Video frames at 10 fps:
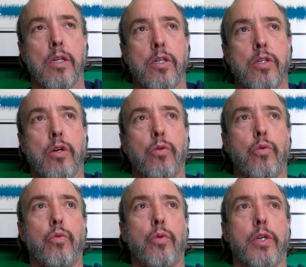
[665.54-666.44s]

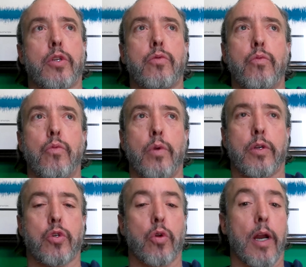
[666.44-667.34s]
So we
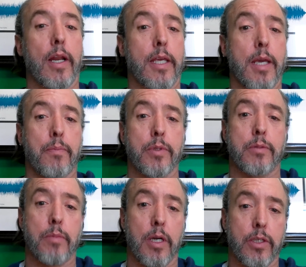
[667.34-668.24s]
try to keep as
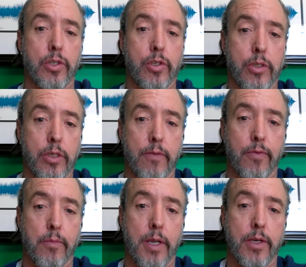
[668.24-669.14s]
much
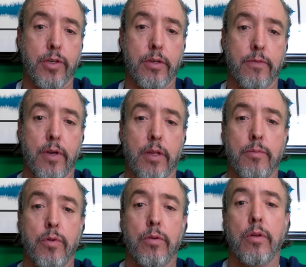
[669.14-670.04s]
information
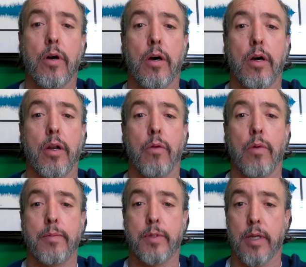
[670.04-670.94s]
available on our
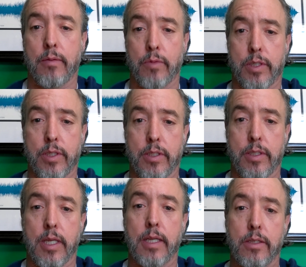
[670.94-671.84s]
website, which
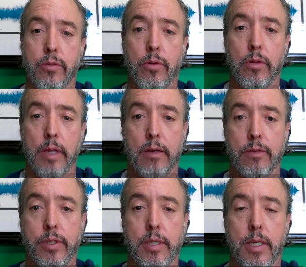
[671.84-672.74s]
is
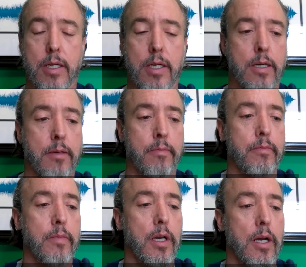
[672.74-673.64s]

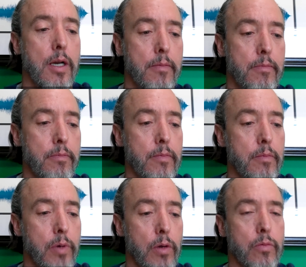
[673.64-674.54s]
EnSoilAlgae.com.
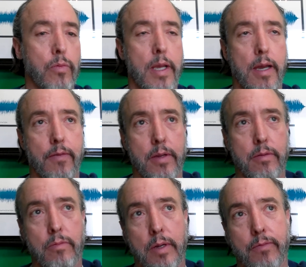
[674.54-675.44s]
We
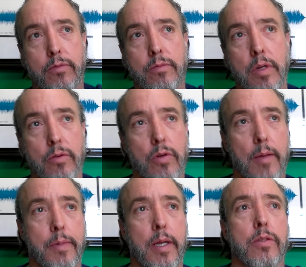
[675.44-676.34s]
have
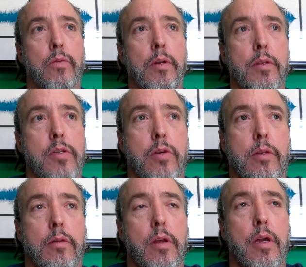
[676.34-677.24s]
drop downs where
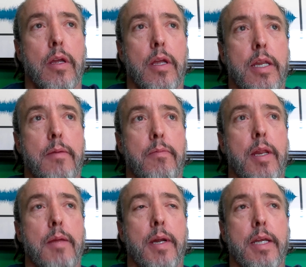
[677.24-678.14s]

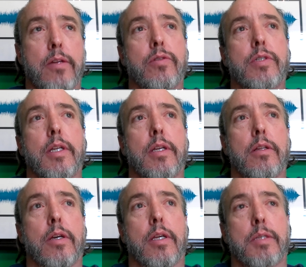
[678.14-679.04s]
anybody interested could
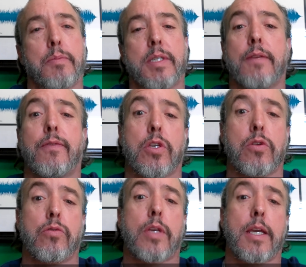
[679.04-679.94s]
look at specific
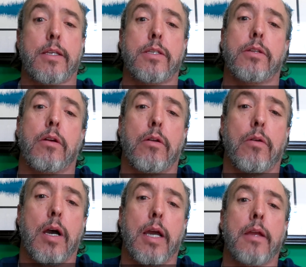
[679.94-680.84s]
use cases and
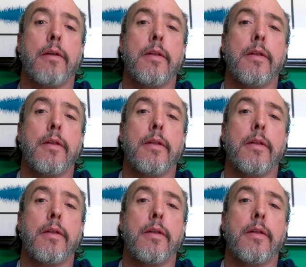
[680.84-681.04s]
ROI.